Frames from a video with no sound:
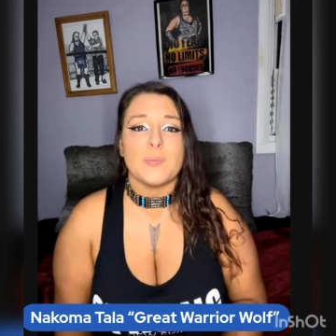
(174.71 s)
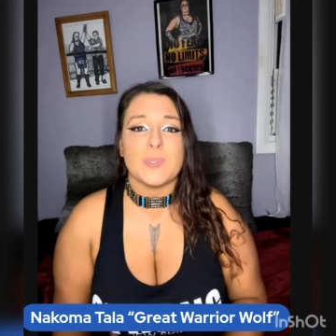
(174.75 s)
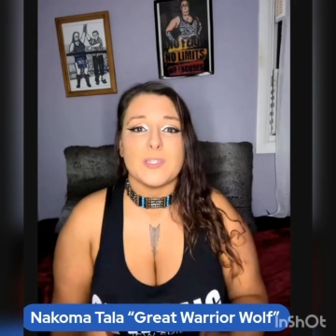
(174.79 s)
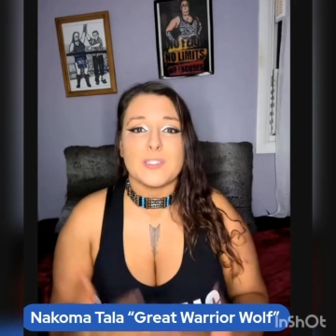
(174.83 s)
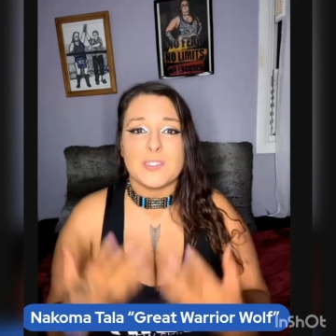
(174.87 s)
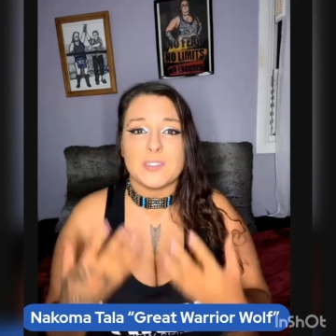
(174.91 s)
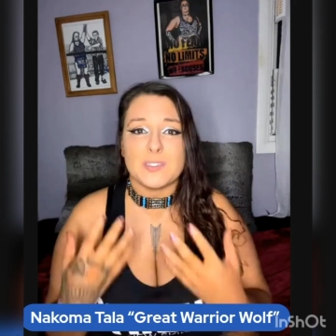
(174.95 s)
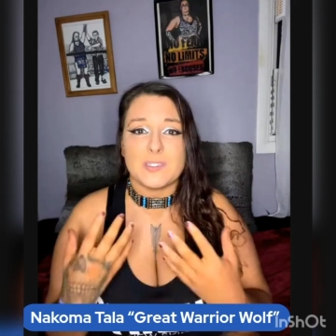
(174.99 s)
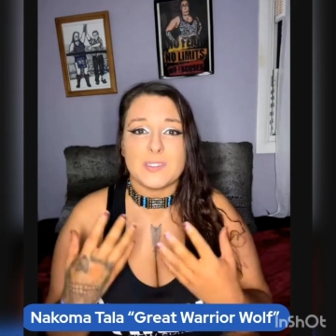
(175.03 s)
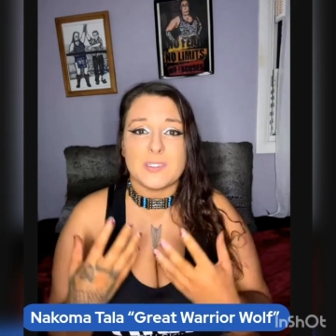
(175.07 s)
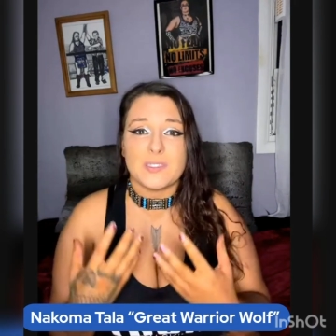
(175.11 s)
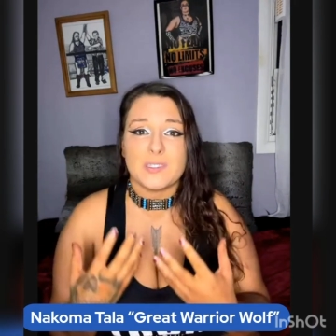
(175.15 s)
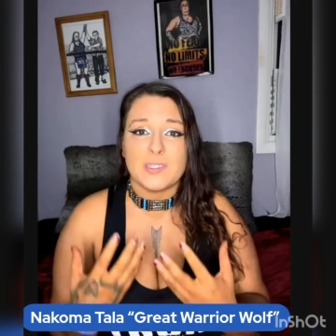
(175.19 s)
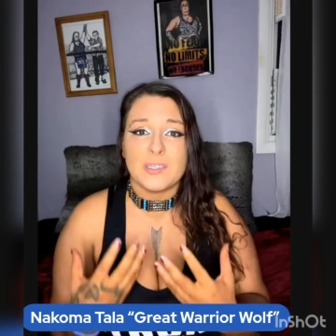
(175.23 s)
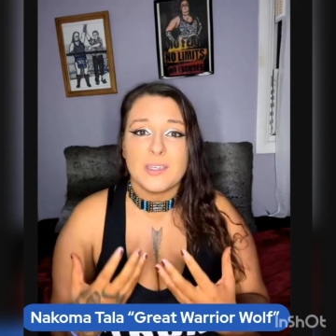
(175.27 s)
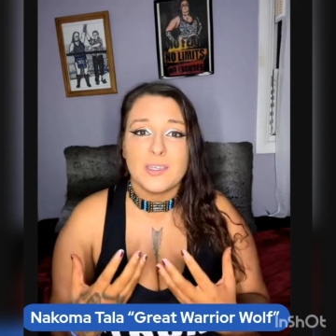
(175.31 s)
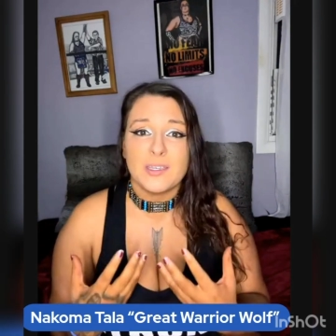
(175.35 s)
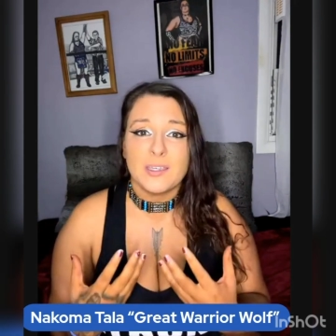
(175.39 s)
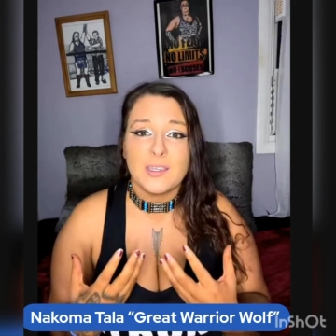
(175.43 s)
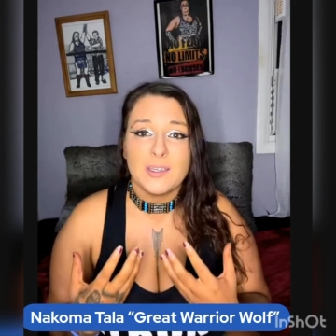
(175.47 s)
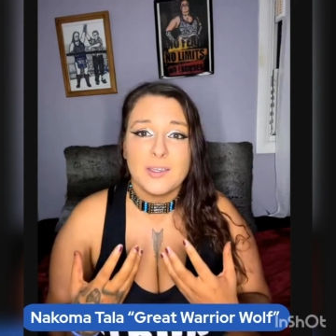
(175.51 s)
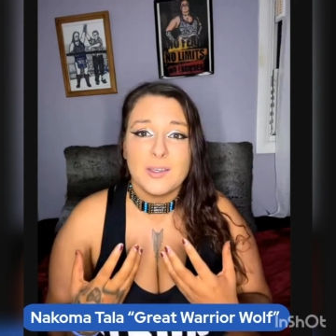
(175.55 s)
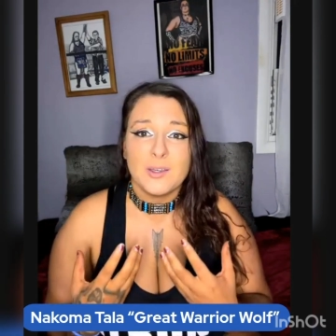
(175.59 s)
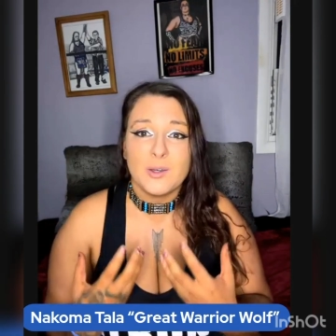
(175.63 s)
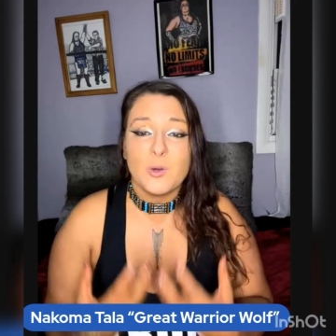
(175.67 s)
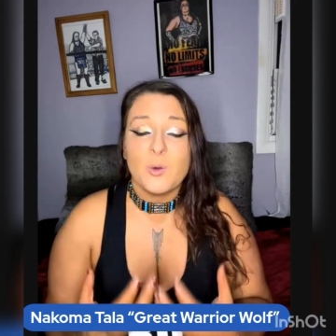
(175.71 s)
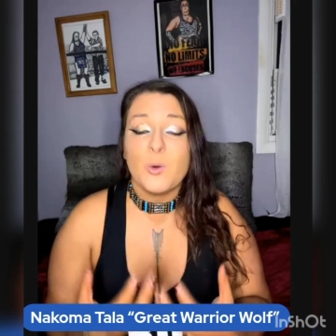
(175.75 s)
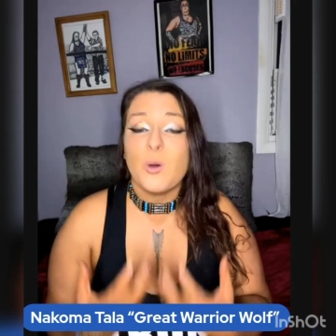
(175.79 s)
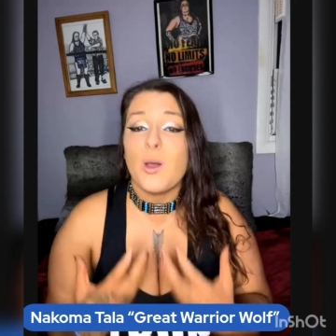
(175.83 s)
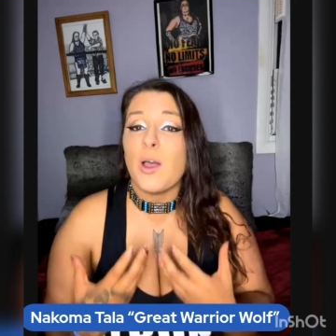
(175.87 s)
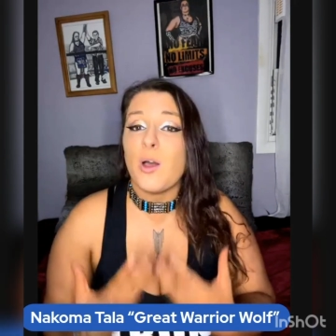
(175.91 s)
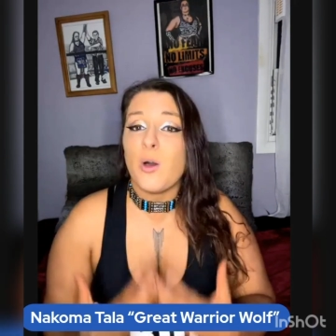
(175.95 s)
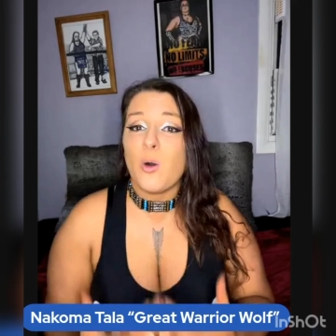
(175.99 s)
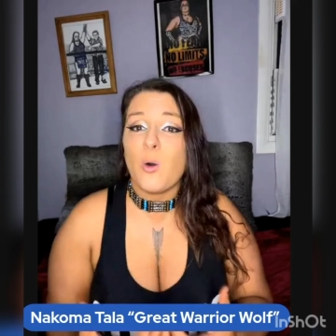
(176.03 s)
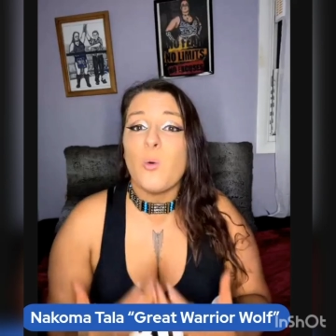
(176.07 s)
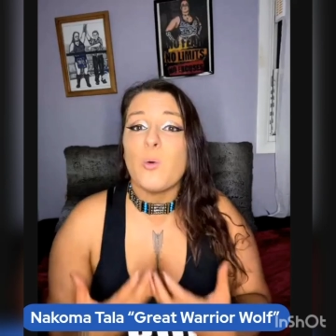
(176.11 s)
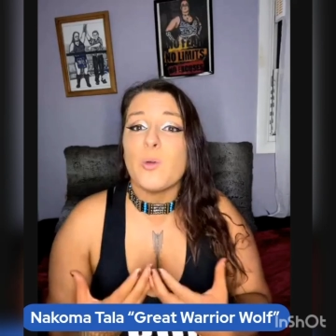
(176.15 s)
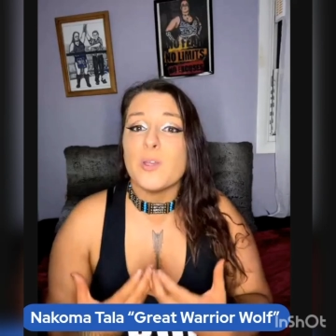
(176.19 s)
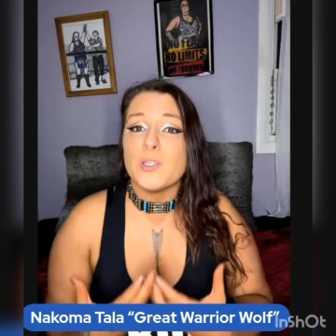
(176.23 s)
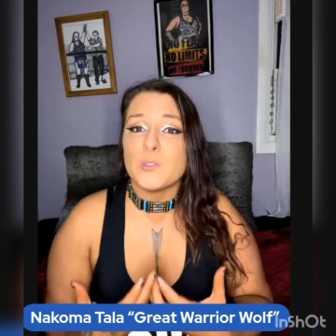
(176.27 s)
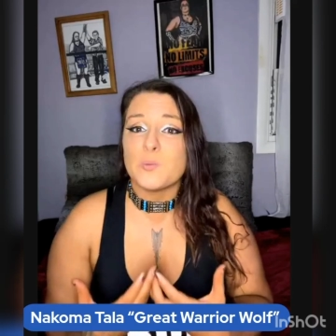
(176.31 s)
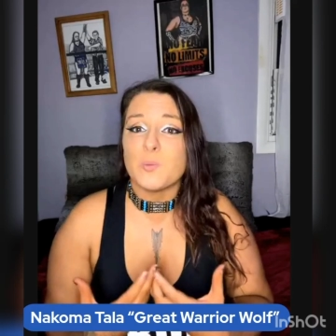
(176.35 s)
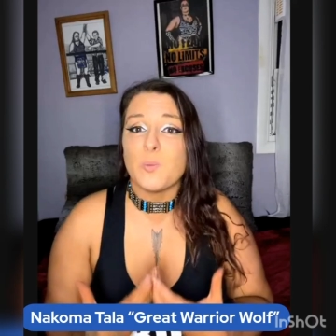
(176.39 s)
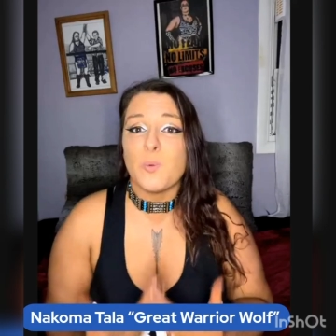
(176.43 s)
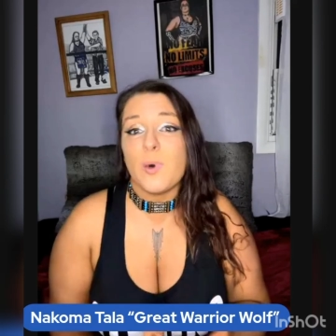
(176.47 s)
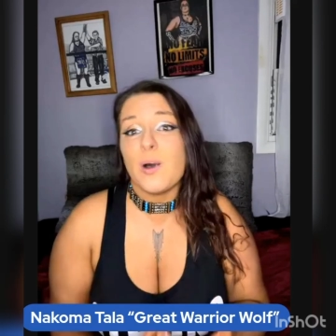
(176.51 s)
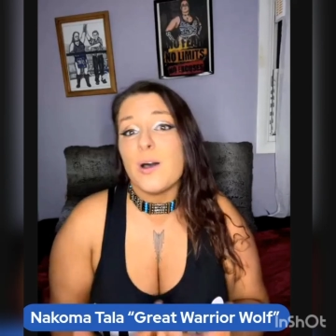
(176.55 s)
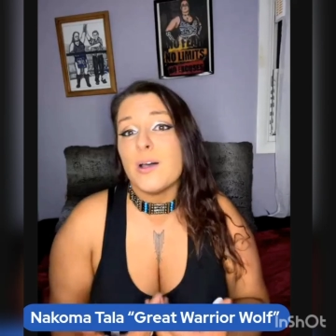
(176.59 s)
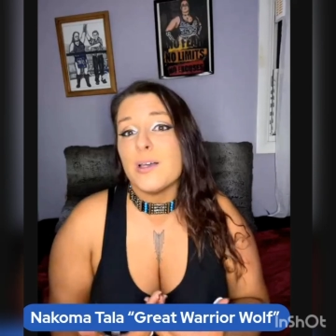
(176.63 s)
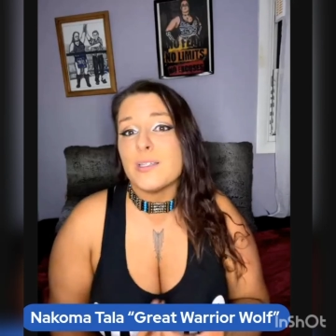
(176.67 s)
This is who I always
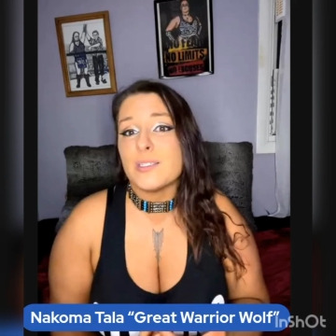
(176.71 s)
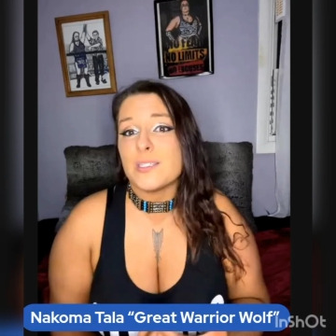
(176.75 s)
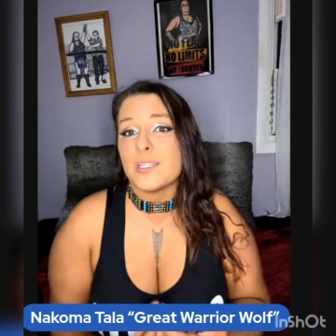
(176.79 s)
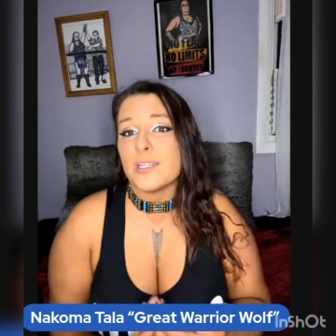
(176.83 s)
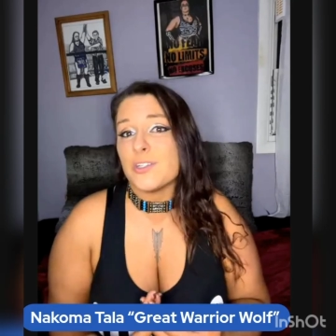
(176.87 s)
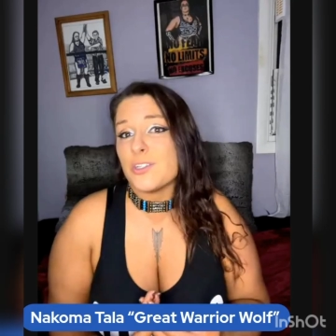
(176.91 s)
was.